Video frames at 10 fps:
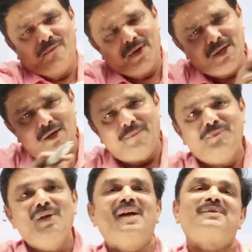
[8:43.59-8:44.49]
Very
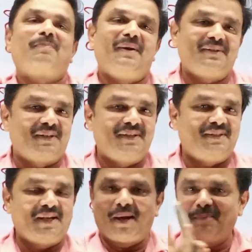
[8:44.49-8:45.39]
lengthy explanation is
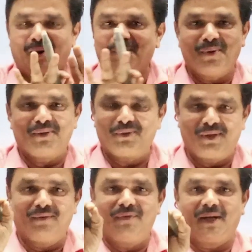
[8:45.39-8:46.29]
there. I'm not going to
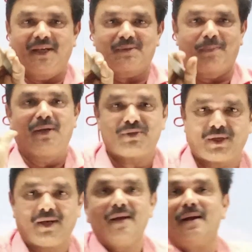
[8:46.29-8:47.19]
give that explanation.